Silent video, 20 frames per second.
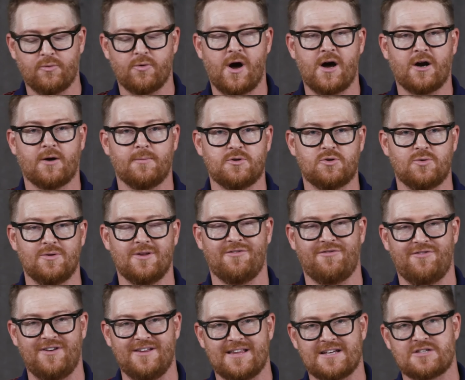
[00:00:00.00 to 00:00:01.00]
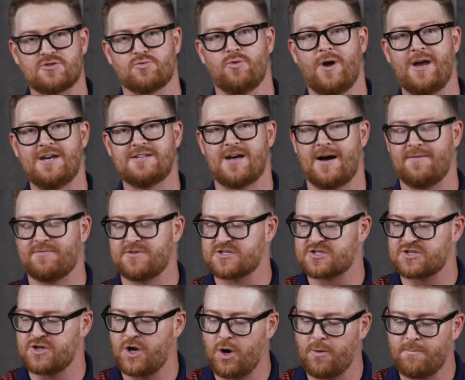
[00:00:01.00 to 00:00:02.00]
of rock between the feet that's raised off the
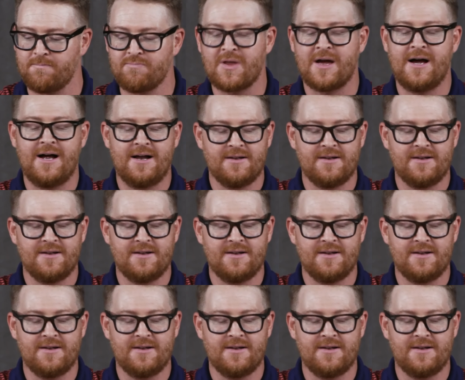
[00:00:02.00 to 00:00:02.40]
snow.